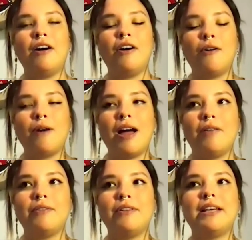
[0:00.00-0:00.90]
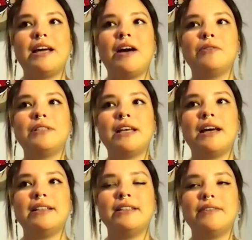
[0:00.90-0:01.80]
around the
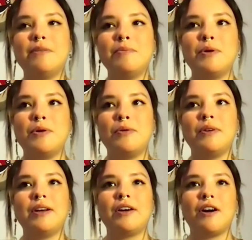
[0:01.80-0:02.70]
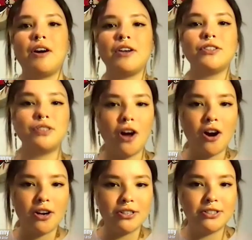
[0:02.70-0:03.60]
outsides of the moon are
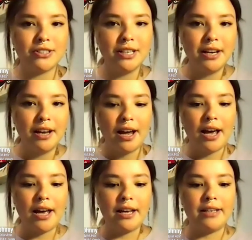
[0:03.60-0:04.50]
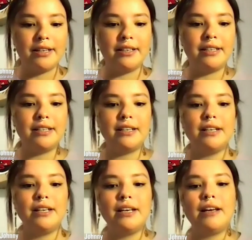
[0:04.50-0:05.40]
stars. And
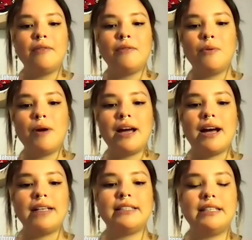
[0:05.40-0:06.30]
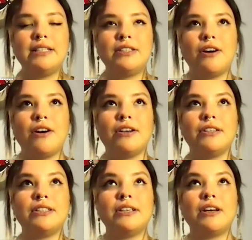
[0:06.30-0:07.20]
the way I see
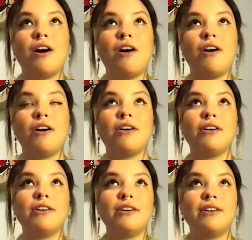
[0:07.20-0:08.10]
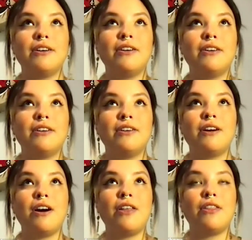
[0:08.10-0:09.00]
stars are,
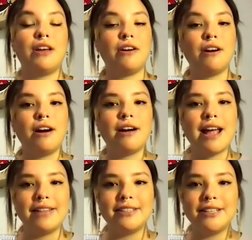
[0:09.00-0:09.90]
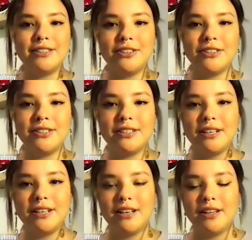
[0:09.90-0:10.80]
they're our ancestors.
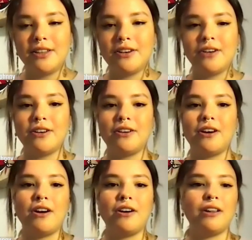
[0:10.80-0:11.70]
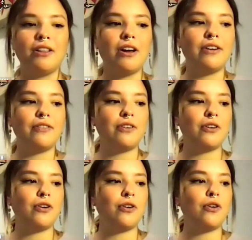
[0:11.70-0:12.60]
There are a lot of
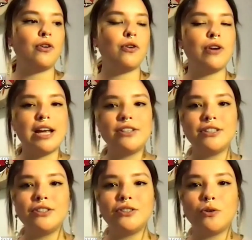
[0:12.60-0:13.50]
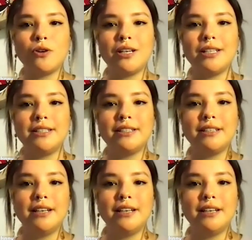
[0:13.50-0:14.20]
creation stories